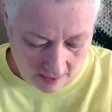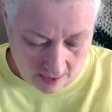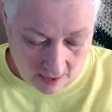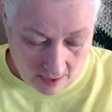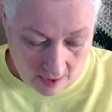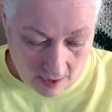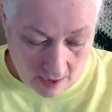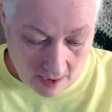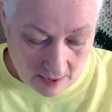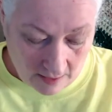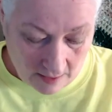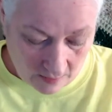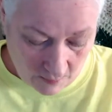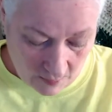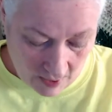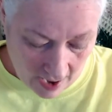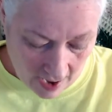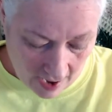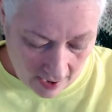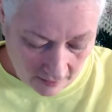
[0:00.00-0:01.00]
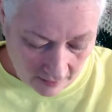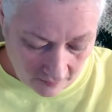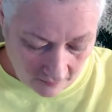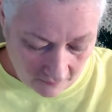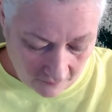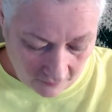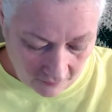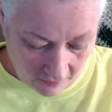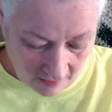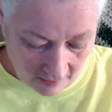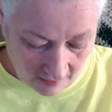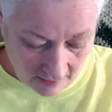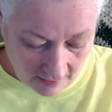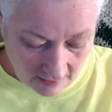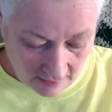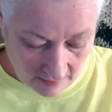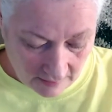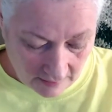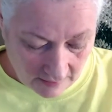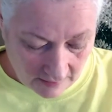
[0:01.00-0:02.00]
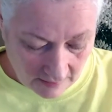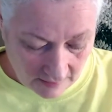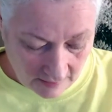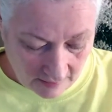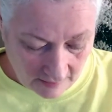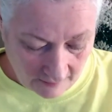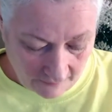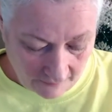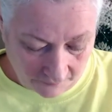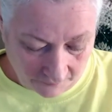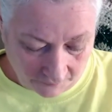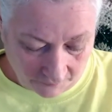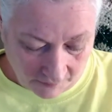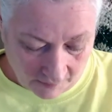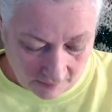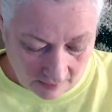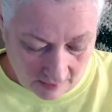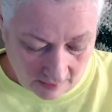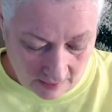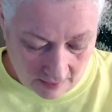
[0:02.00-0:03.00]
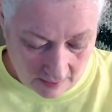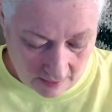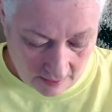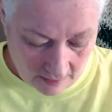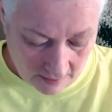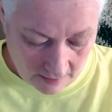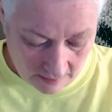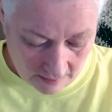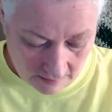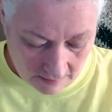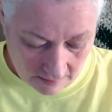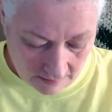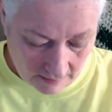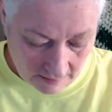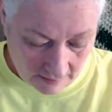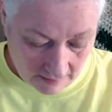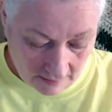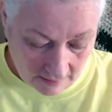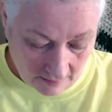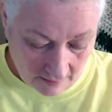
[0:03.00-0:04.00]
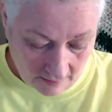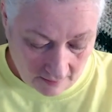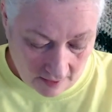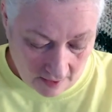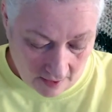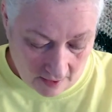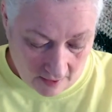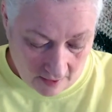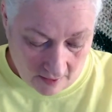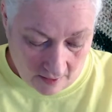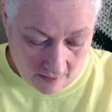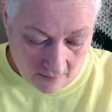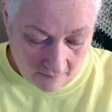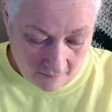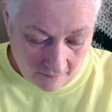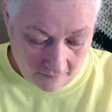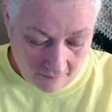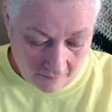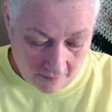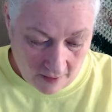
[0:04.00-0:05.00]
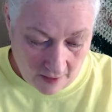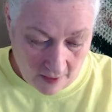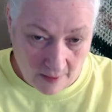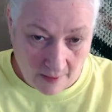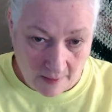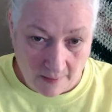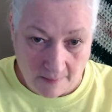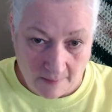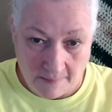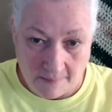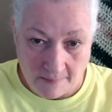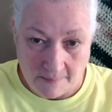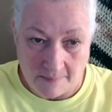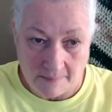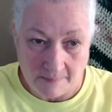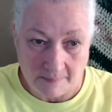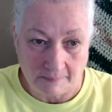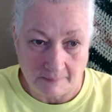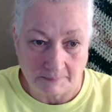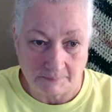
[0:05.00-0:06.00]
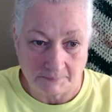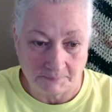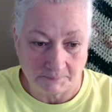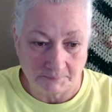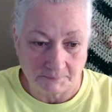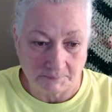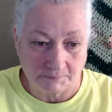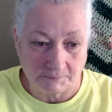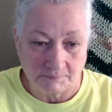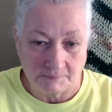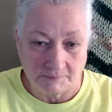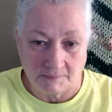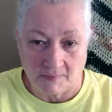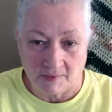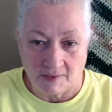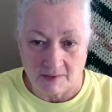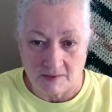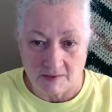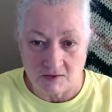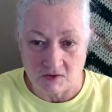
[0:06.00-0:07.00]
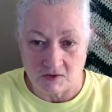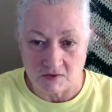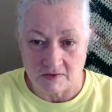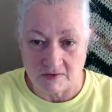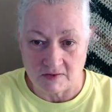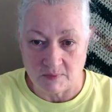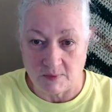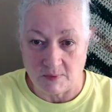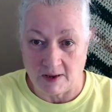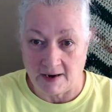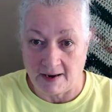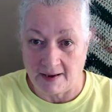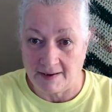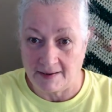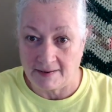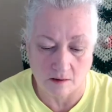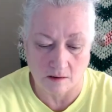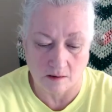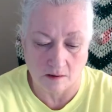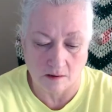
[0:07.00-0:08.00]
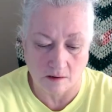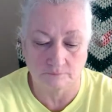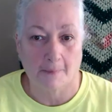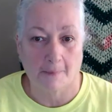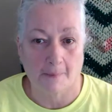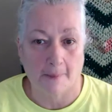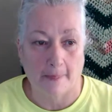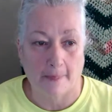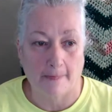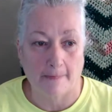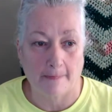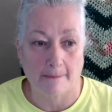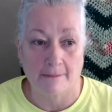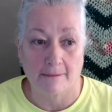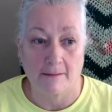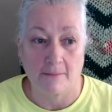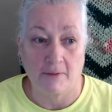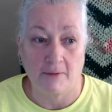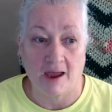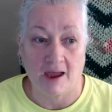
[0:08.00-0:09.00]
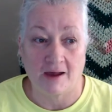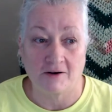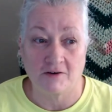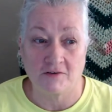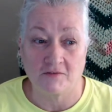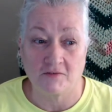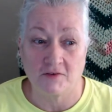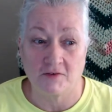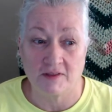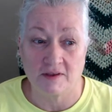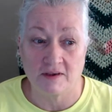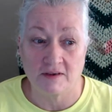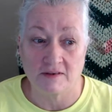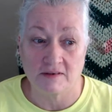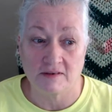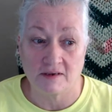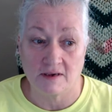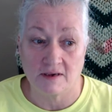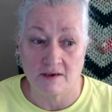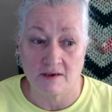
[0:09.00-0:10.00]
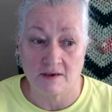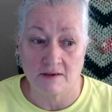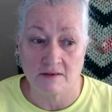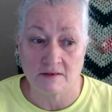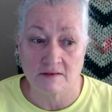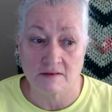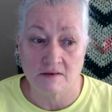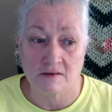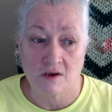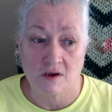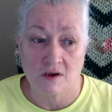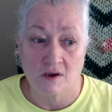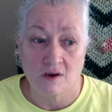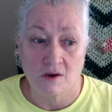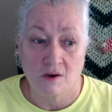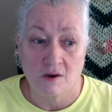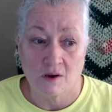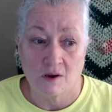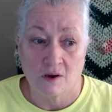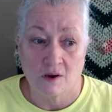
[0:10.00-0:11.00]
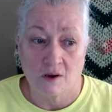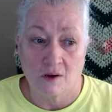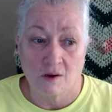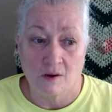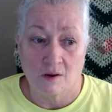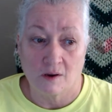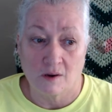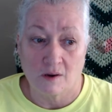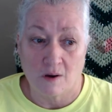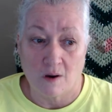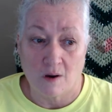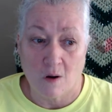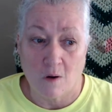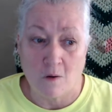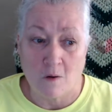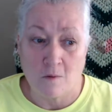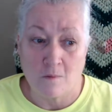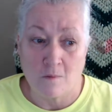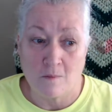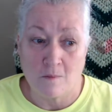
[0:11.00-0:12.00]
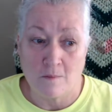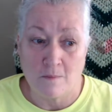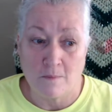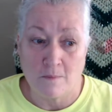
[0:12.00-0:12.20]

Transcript: and the pattern for this is from, just a minute, the pattern for this is Ombaka